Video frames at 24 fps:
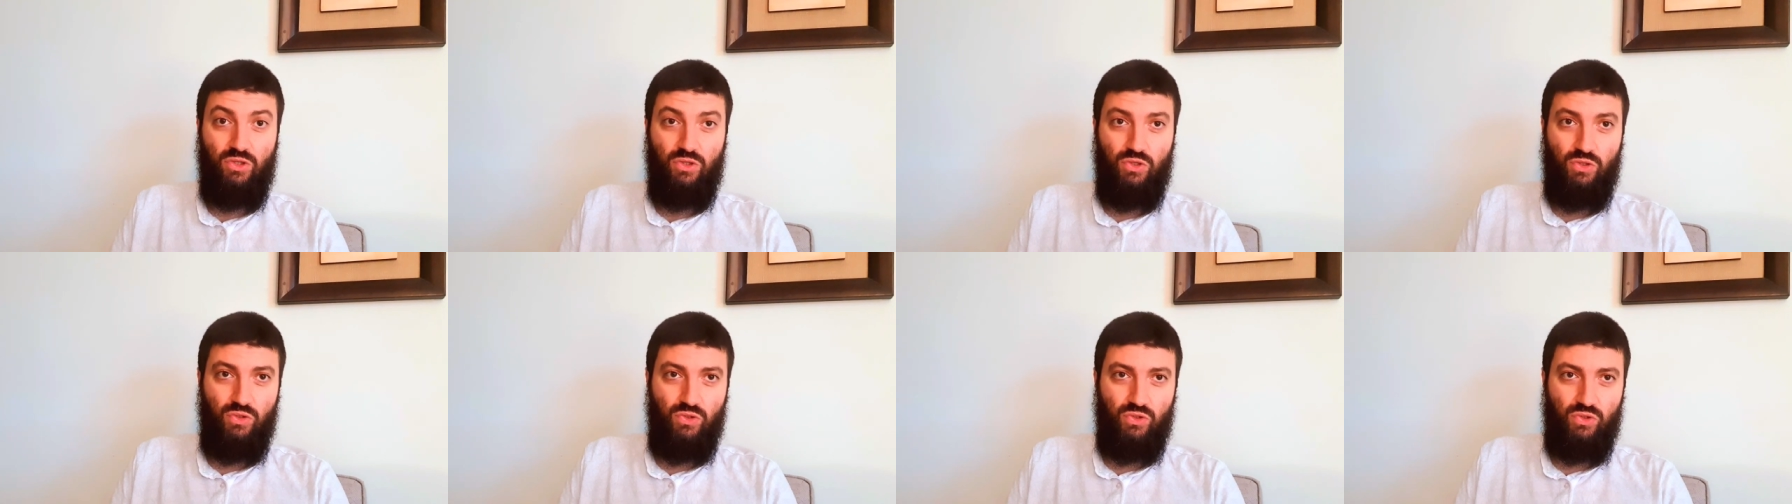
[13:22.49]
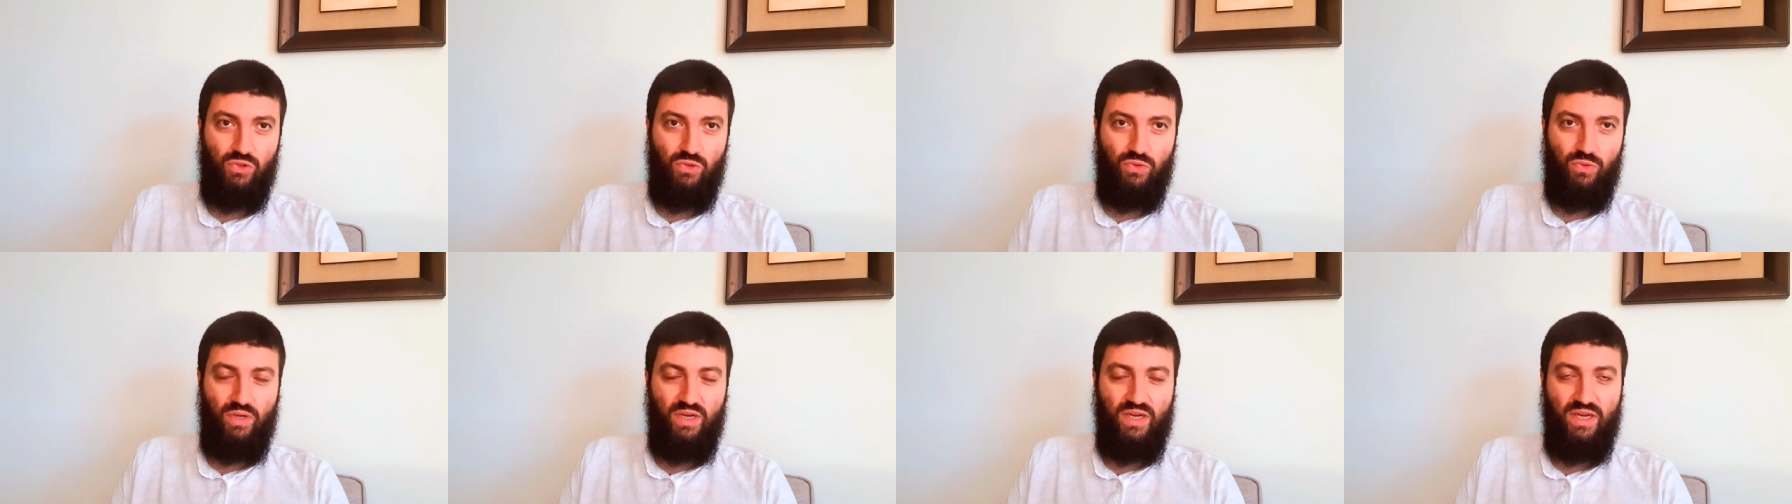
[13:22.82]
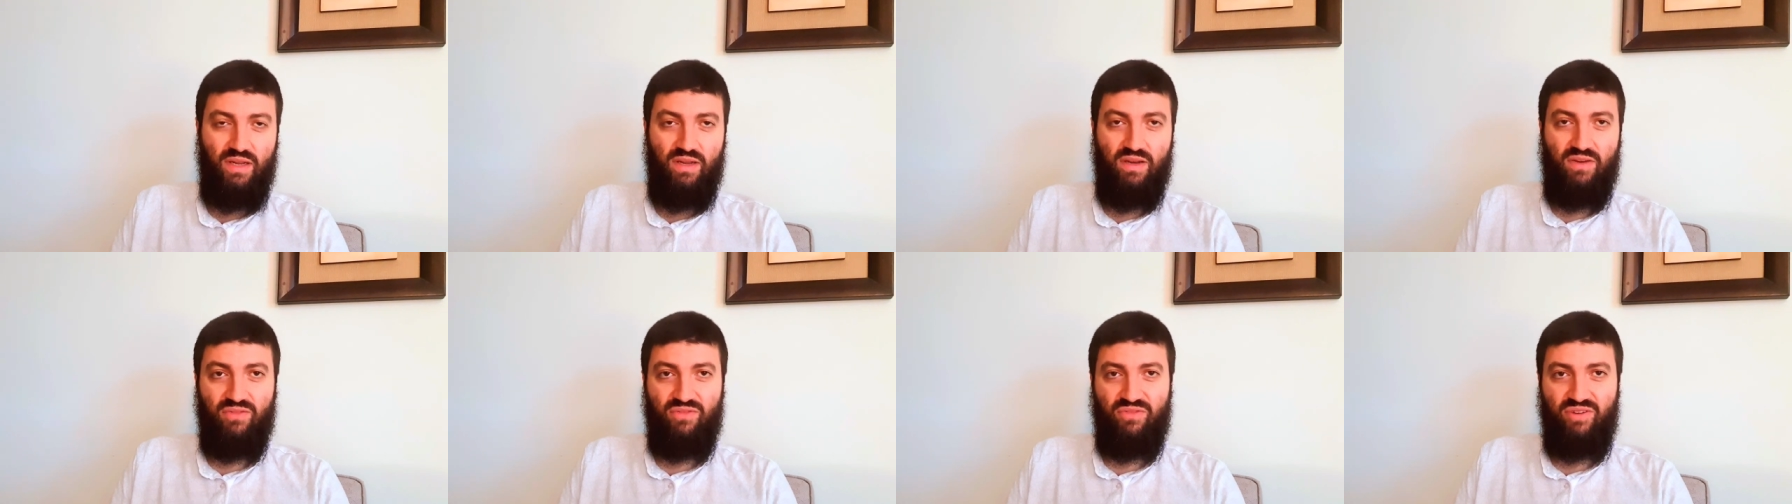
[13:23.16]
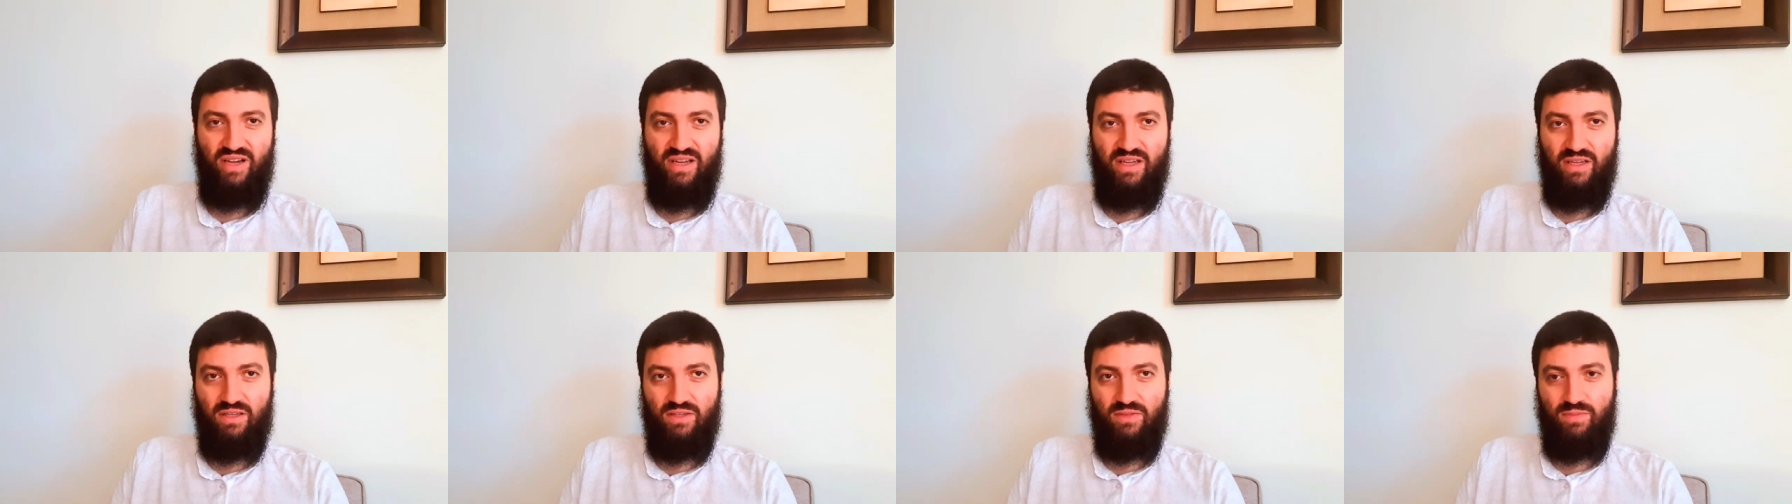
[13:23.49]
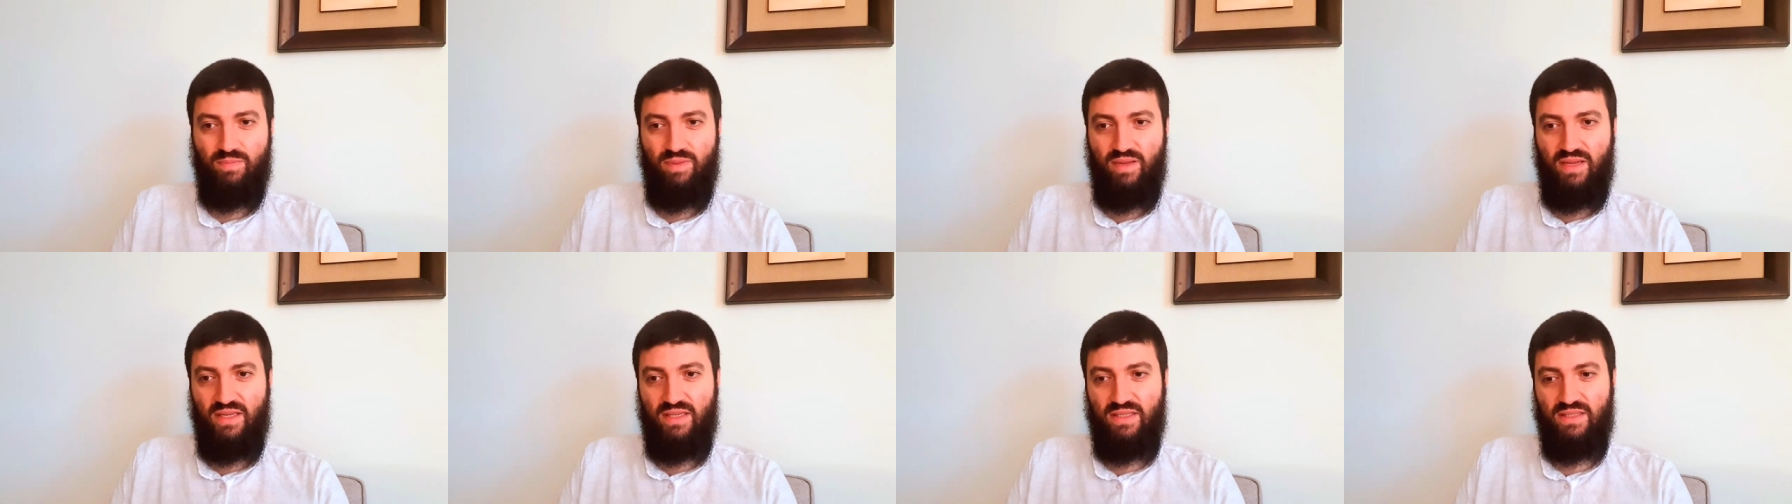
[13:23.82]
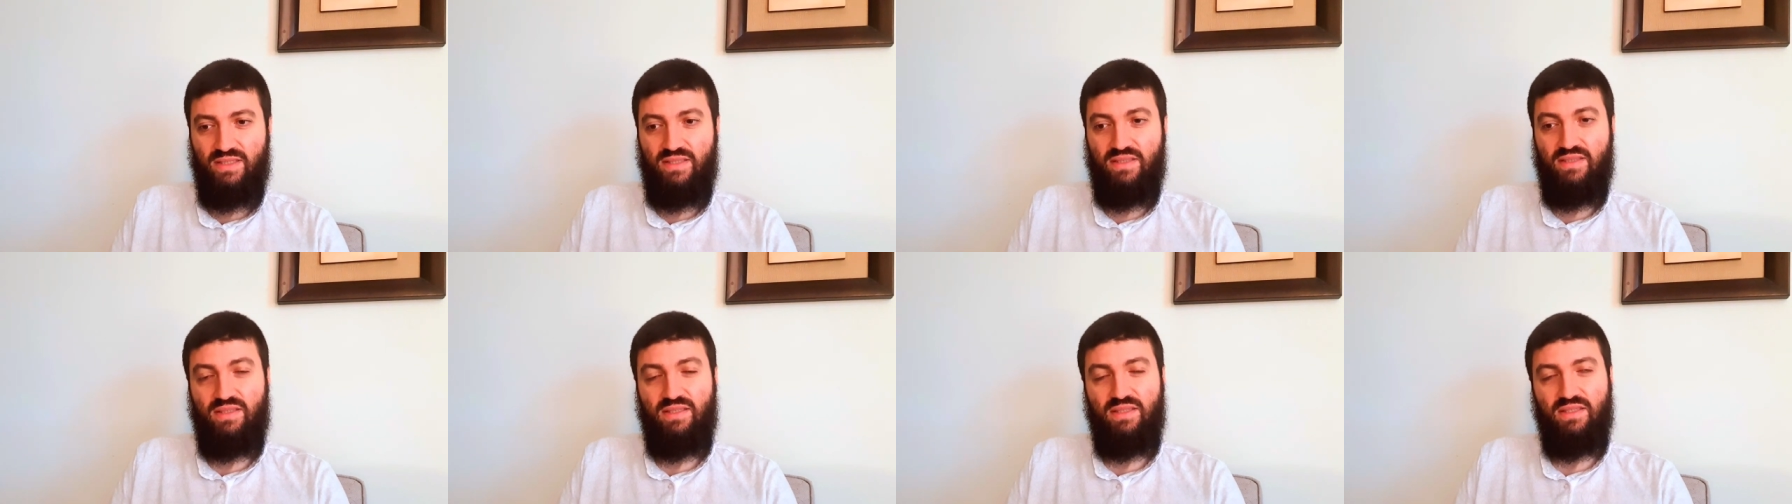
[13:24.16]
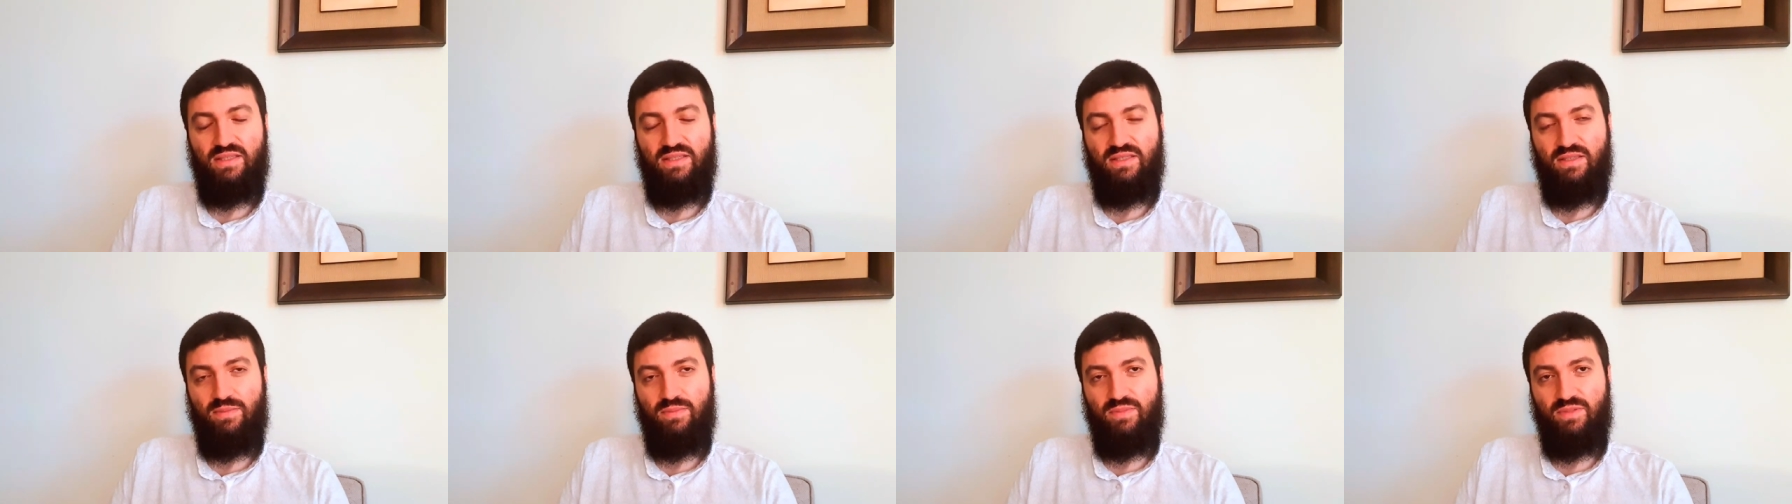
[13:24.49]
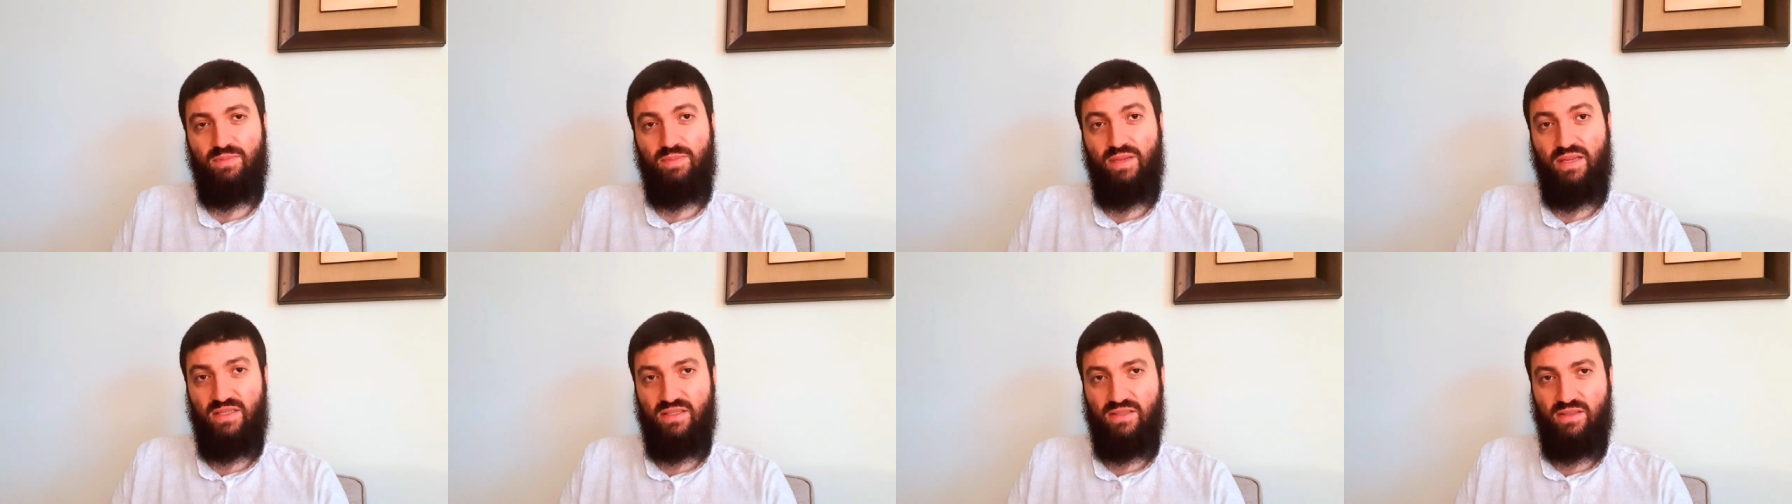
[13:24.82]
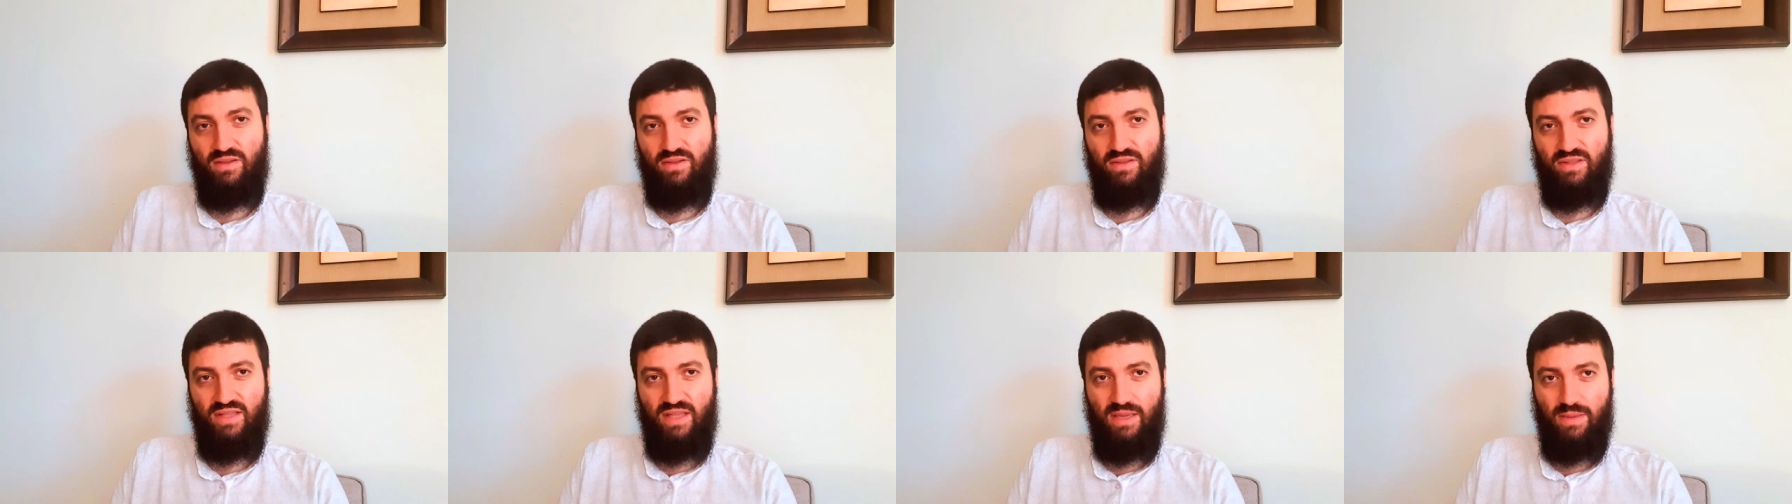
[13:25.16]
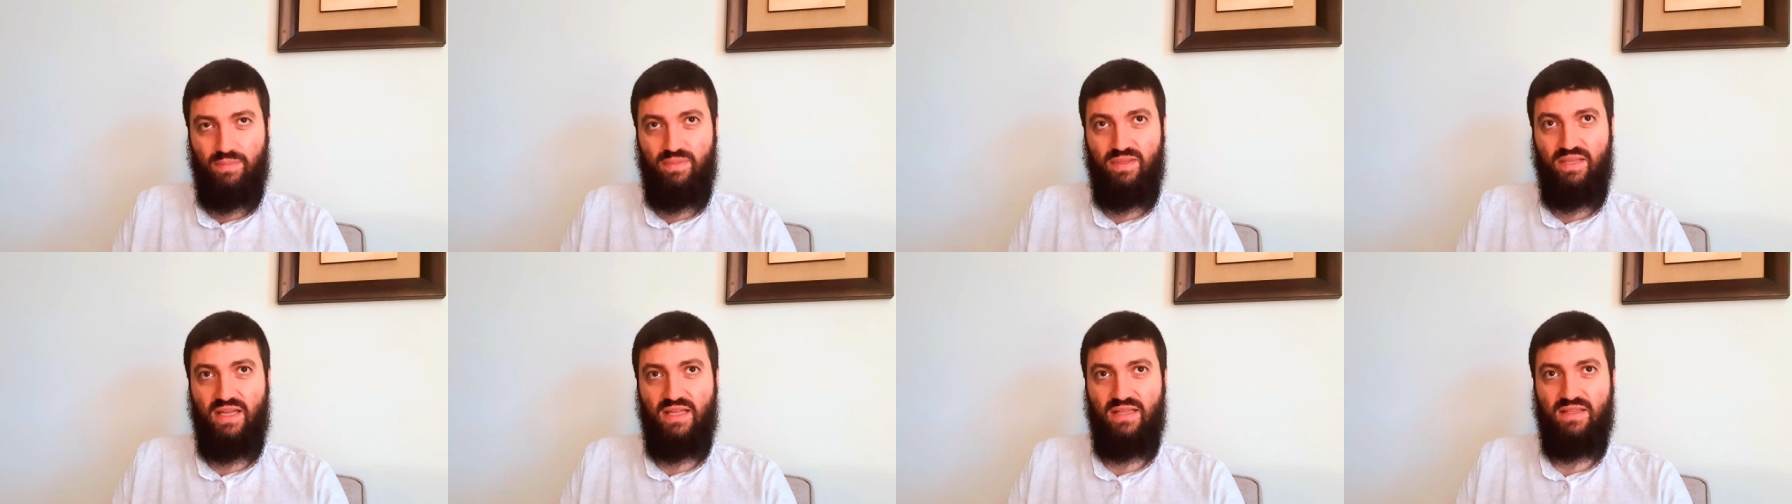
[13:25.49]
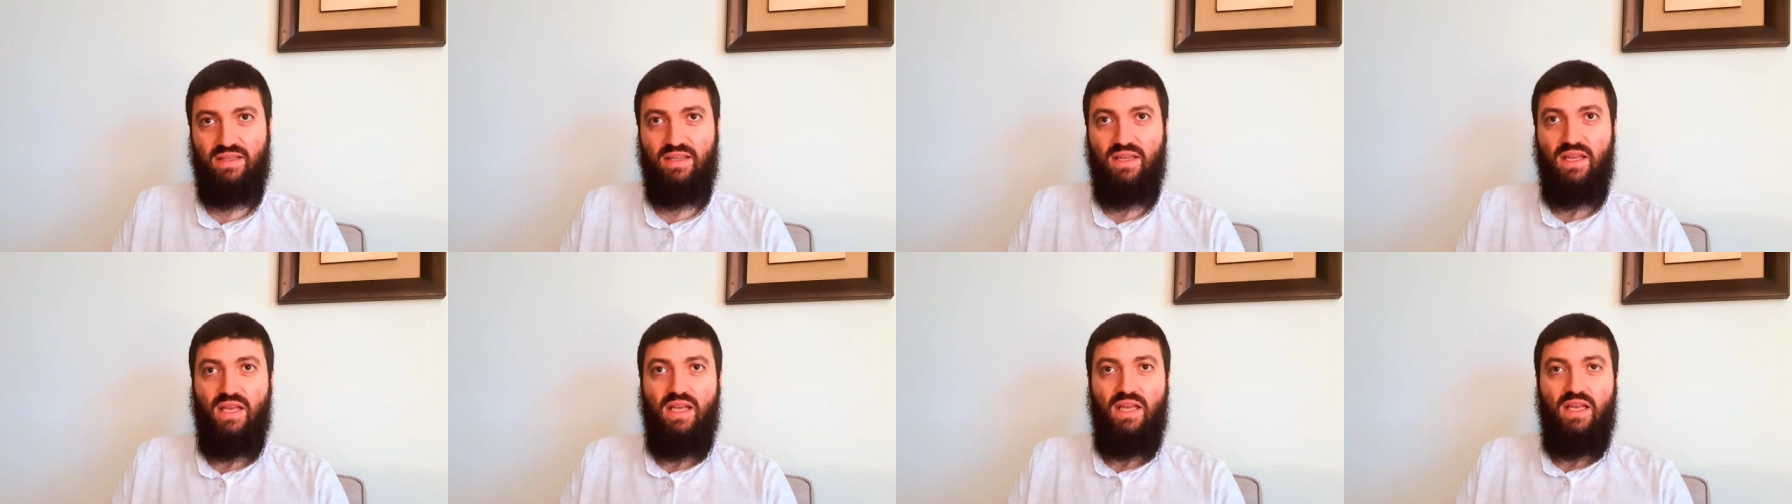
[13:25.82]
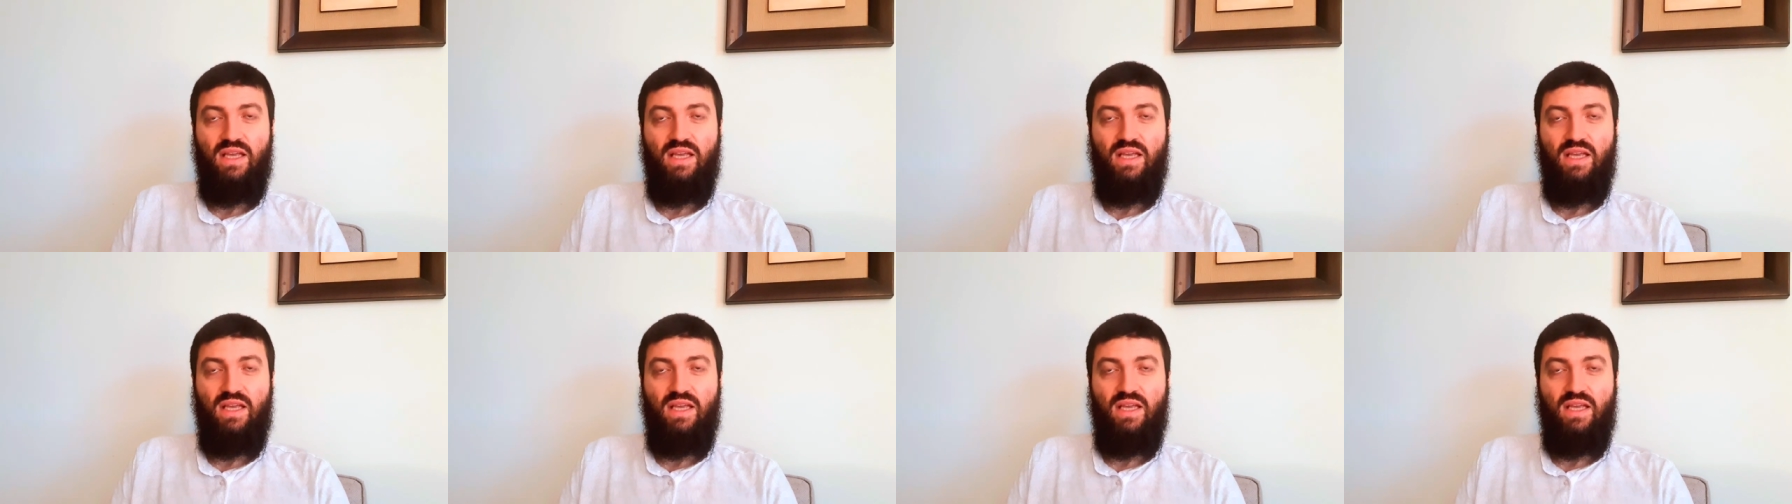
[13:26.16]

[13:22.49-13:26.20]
usury and fiat based systems based on debt that